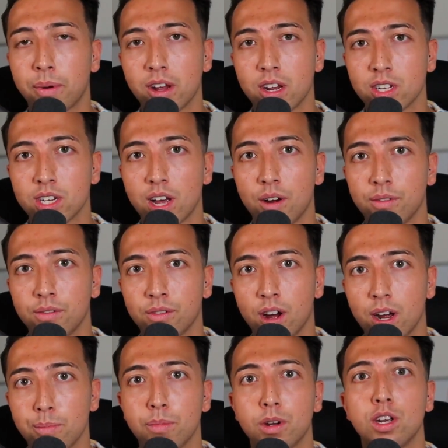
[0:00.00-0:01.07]
about yourself,
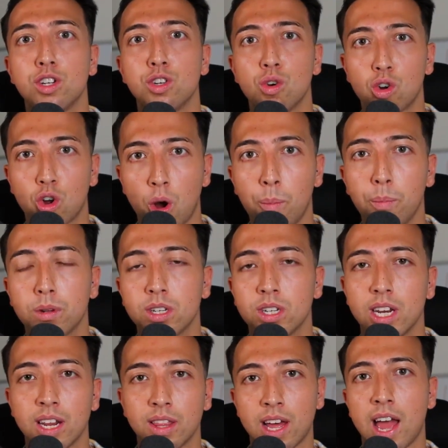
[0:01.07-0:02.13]
right? Because you're
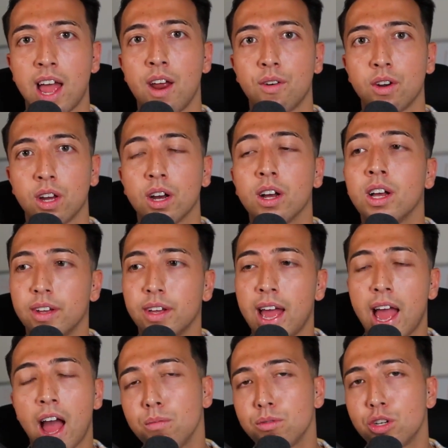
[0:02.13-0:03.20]
competent in that area. It
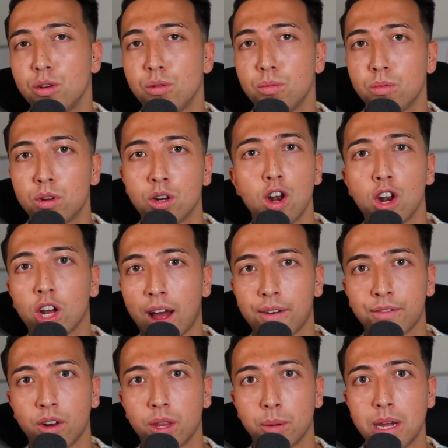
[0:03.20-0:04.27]
helps you, you know, look
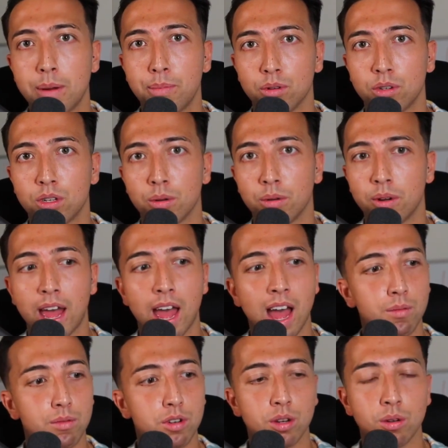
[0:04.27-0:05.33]
after other people too. It
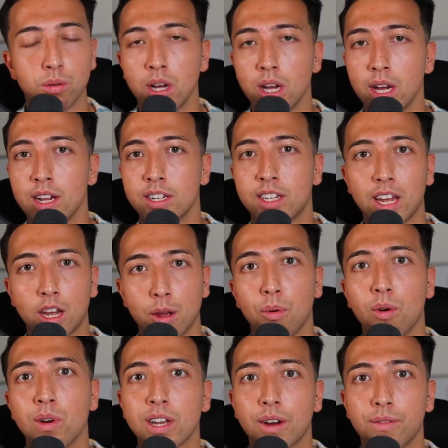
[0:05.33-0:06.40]
helps you take your
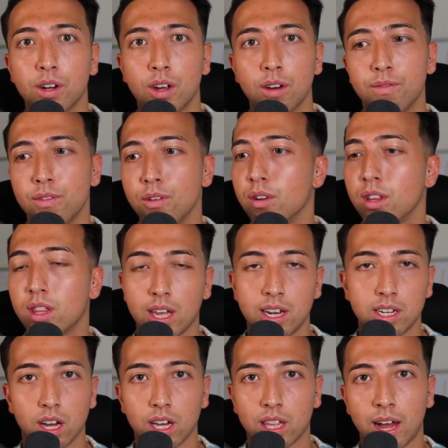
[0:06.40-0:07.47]
boys out for good food and
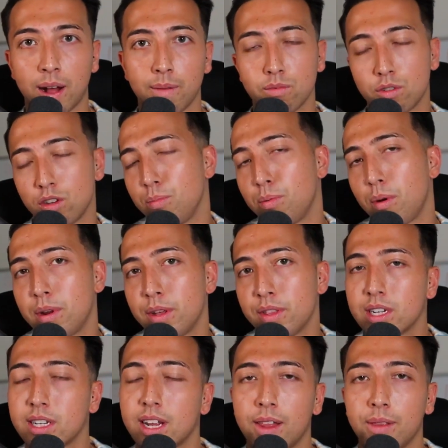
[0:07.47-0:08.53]
things like that. So you probably
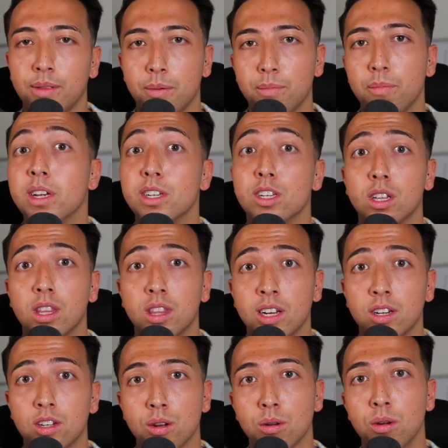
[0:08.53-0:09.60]
understand that money's a good
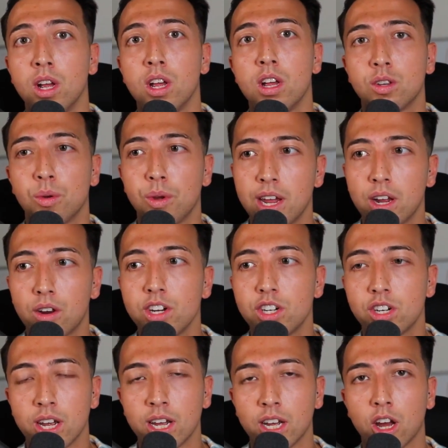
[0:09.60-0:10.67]
thing too. So increase
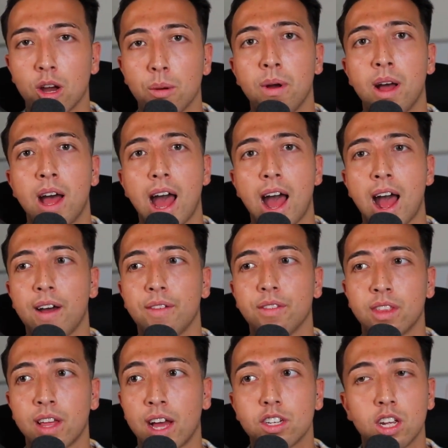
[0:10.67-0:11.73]
your income and
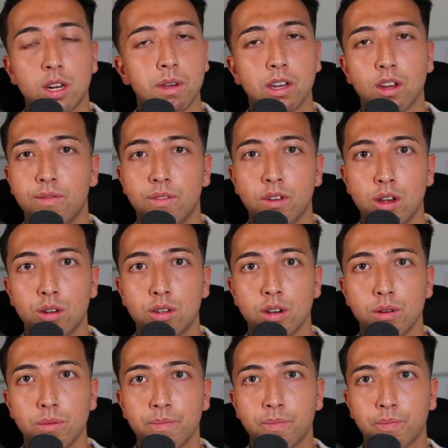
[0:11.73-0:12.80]
that's going to be good for you
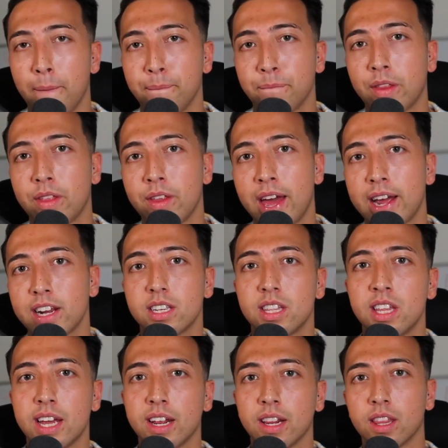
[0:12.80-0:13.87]
too. Now, the next
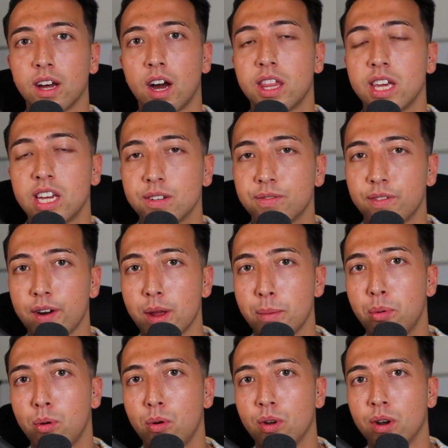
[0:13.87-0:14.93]
thing that I think is very
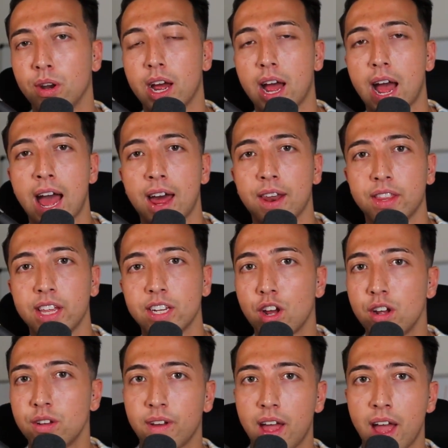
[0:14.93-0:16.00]
important, and this
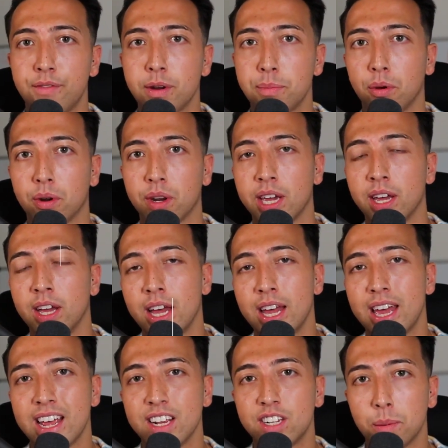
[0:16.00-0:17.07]
goes for everybody,
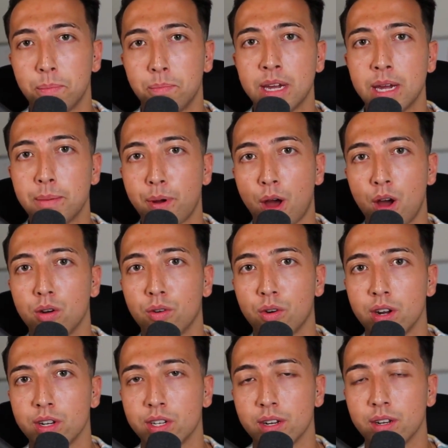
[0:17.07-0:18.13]
is to be
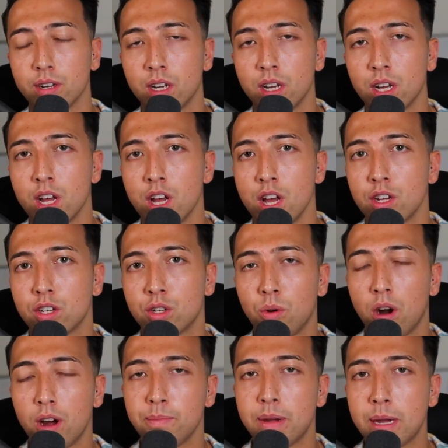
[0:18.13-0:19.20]
polarizing. So,
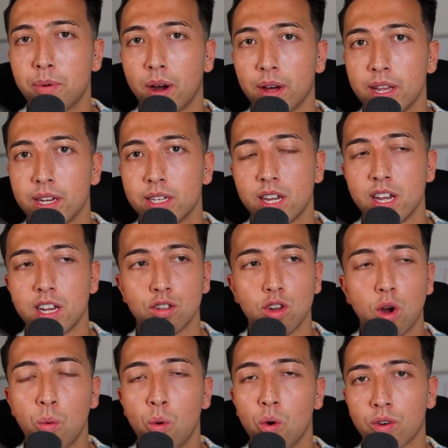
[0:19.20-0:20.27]
what I mean by this is
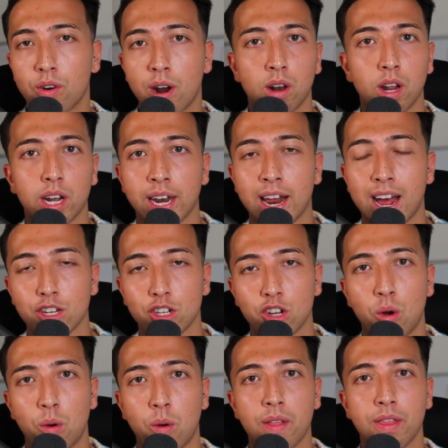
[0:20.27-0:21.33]
not walk around like an
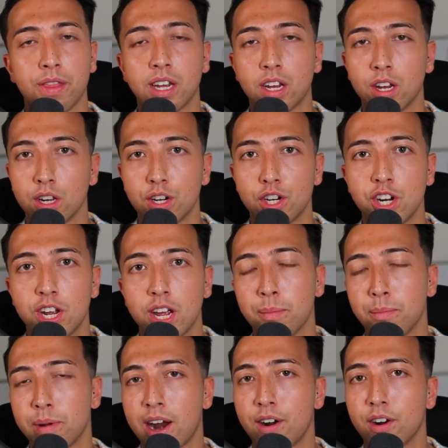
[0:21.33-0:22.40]
asshole and think you're the shit
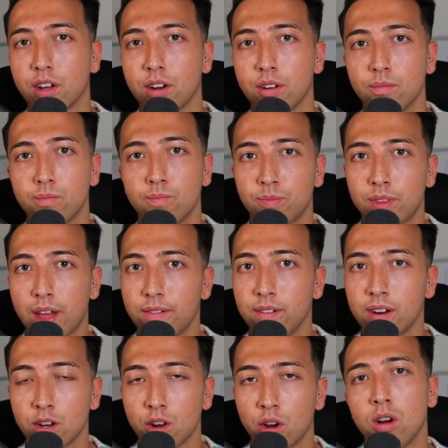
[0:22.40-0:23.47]
and be arrogant.
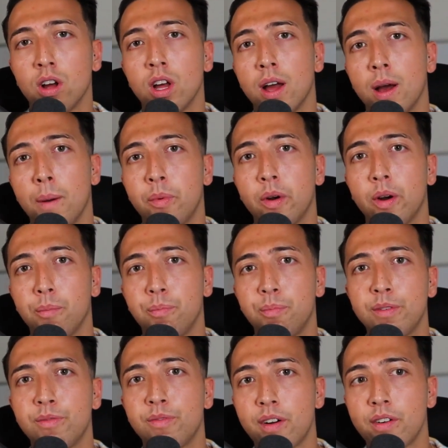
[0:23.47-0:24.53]
Definitely not. But
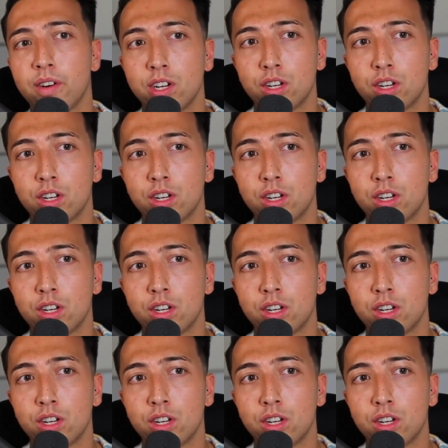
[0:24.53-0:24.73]
be very